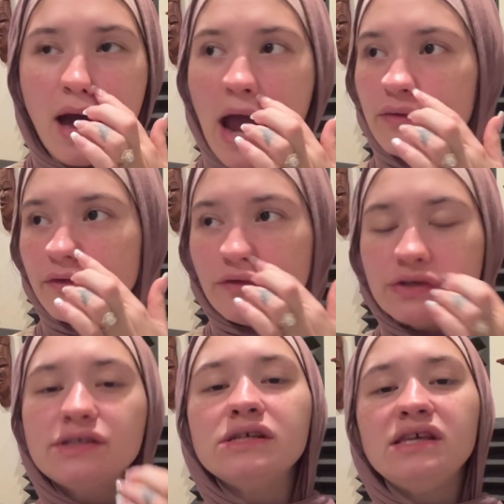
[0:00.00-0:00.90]
I
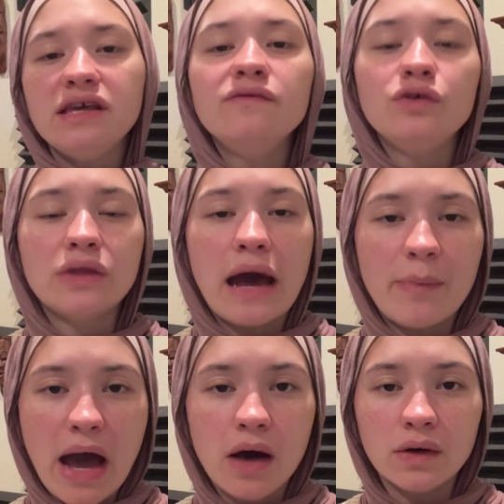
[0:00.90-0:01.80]
refuse to give you that
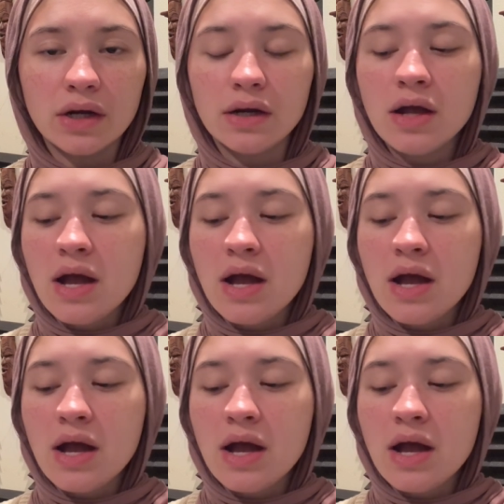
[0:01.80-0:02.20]
power.